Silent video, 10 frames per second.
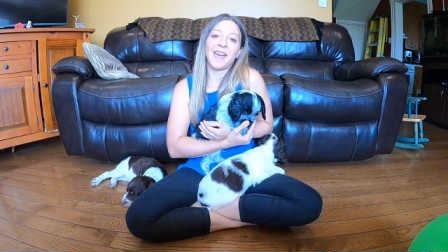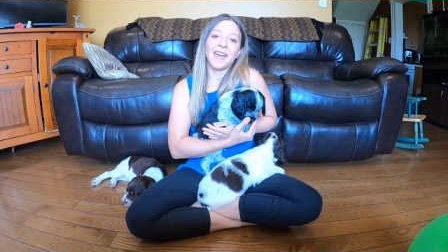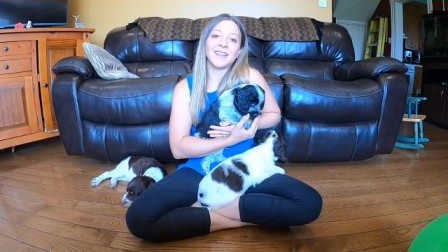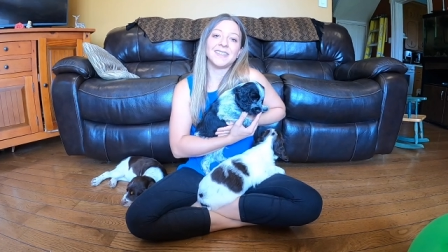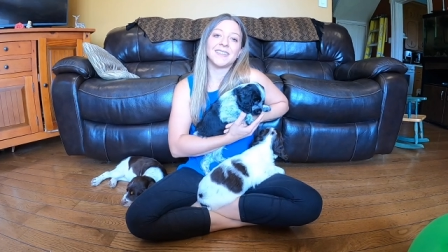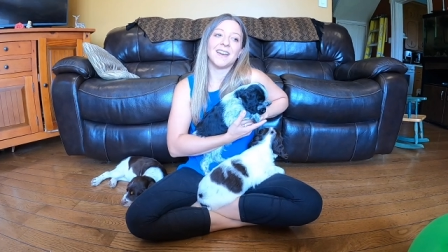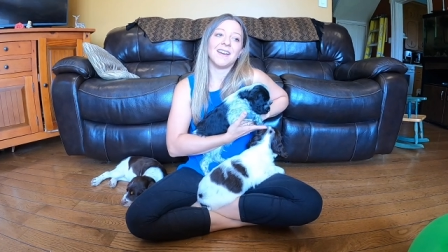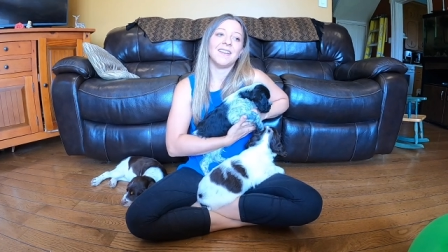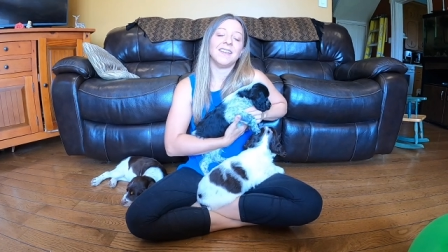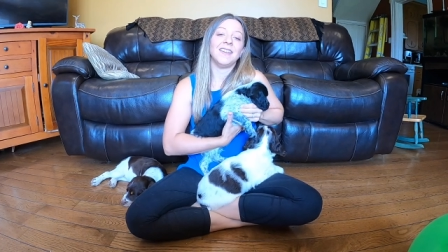And
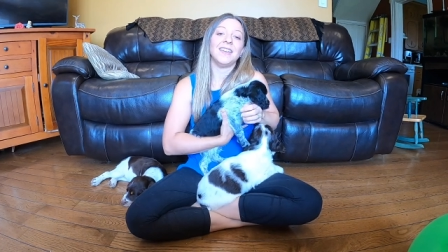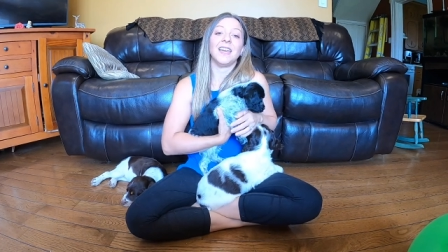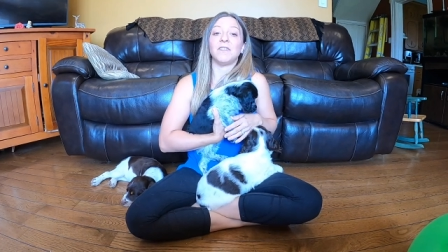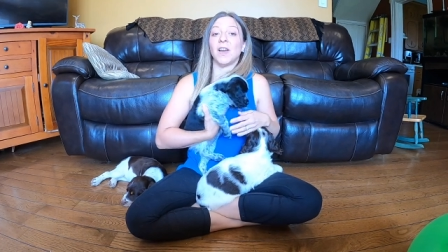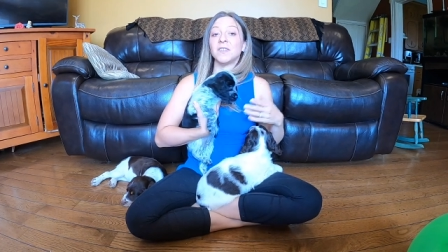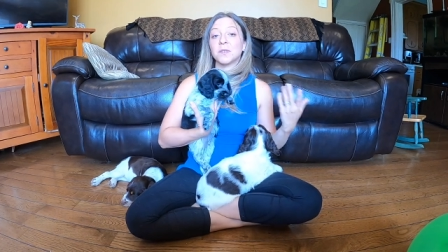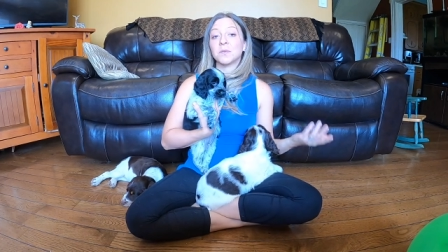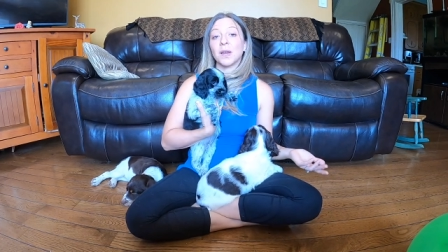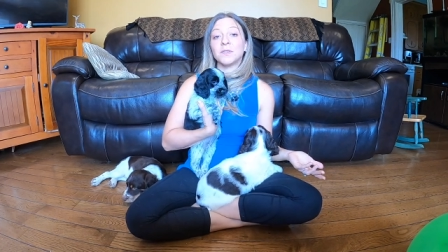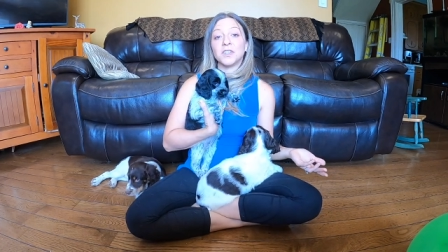uh, yeah, if you haven't
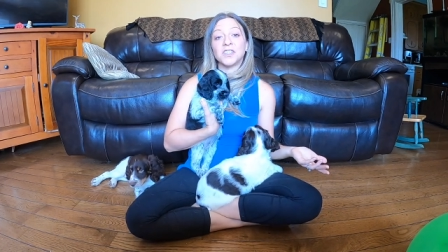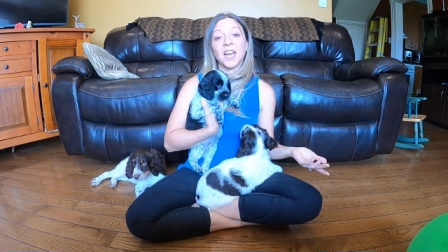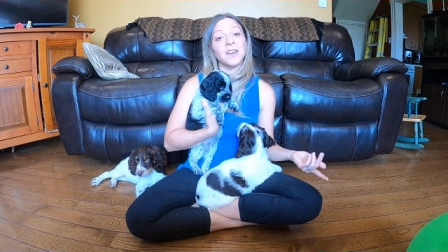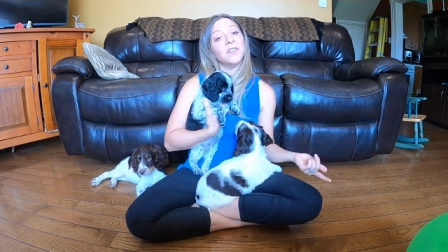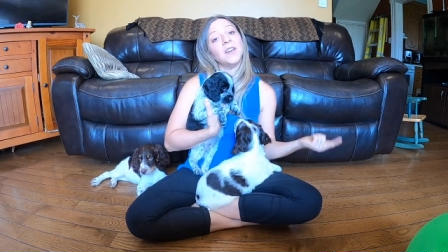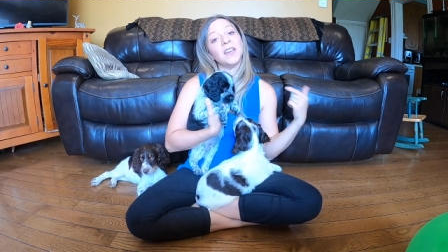subscribed to our channel,